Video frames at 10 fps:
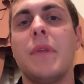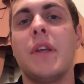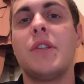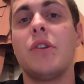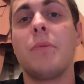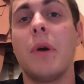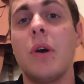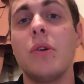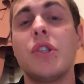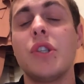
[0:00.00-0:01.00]
It's your
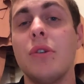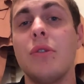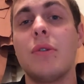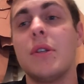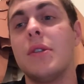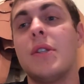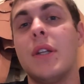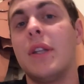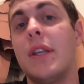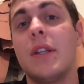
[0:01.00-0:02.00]
post, so you can
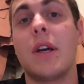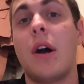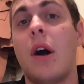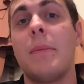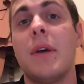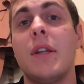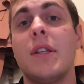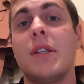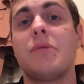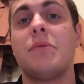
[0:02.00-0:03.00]
delete the comment.
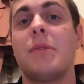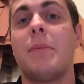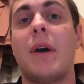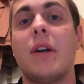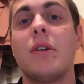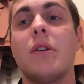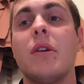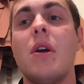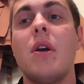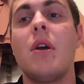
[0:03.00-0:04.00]
It doesn't really matter.
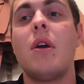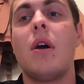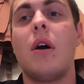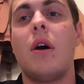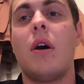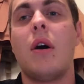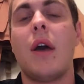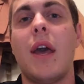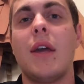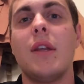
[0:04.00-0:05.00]

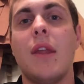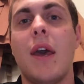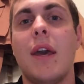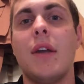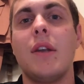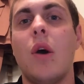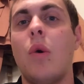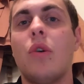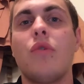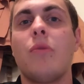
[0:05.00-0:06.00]
And in the end, no
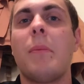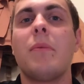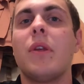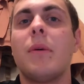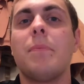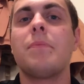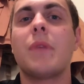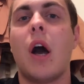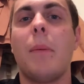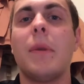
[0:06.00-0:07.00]
one will remember them
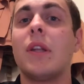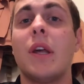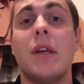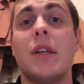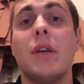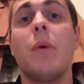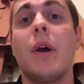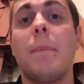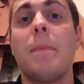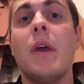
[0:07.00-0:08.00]
commenting that
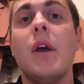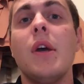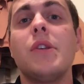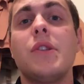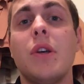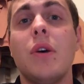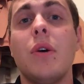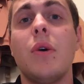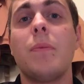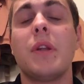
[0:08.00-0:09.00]
anyway.
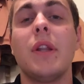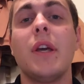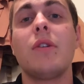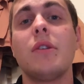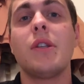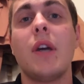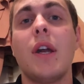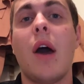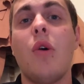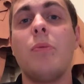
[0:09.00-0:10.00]
So, later on
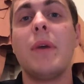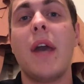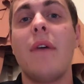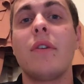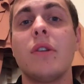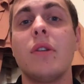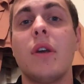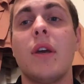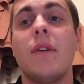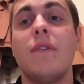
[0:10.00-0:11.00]
tonight, I will be having
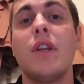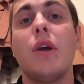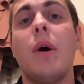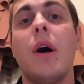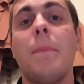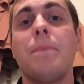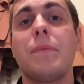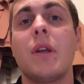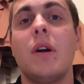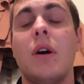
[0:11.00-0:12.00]
a video up
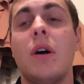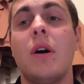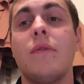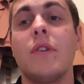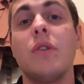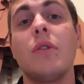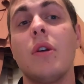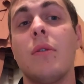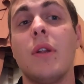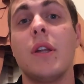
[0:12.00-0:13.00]
of
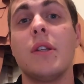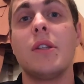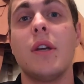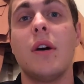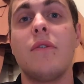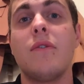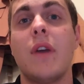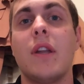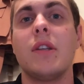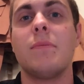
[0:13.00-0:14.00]
Yu-Gi-Oh! Related stuff
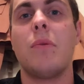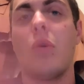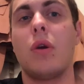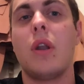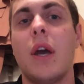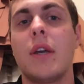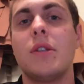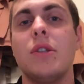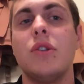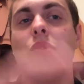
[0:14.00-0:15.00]
that is more, like,
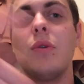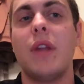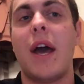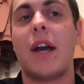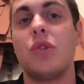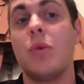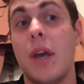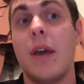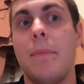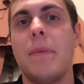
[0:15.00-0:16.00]
to do with the actual
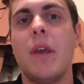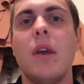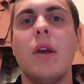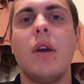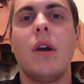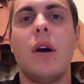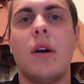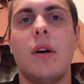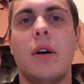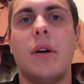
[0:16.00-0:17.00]
game.
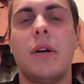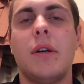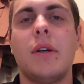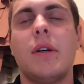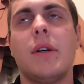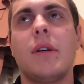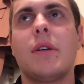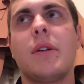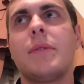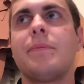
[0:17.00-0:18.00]
Alright,
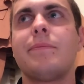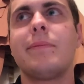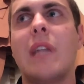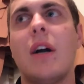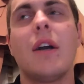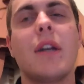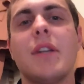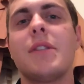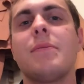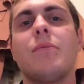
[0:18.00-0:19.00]

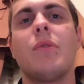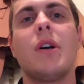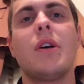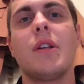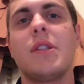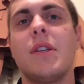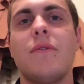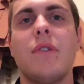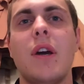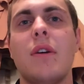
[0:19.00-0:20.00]
guys. Well, that's it
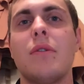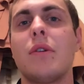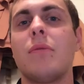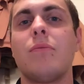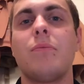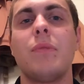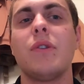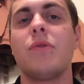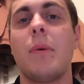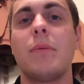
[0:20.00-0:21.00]
for now.
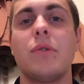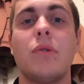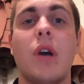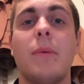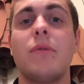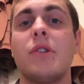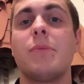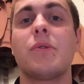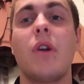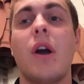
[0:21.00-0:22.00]
Please remember to comment, rate,
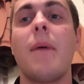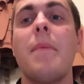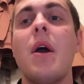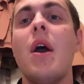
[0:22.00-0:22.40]
subscribe.